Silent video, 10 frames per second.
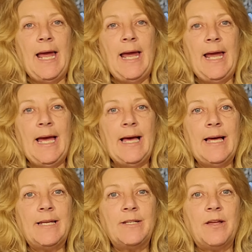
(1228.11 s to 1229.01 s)

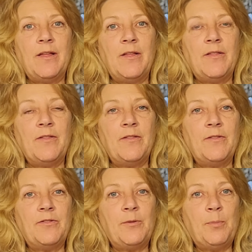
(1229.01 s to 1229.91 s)
and
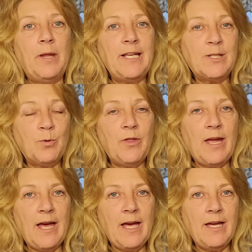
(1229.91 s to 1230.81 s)
the place where they
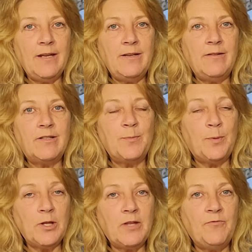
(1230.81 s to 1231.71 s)
had to
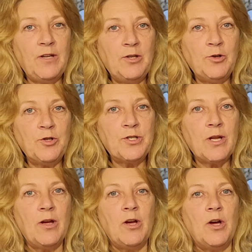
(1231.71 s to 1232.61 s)
put the vendors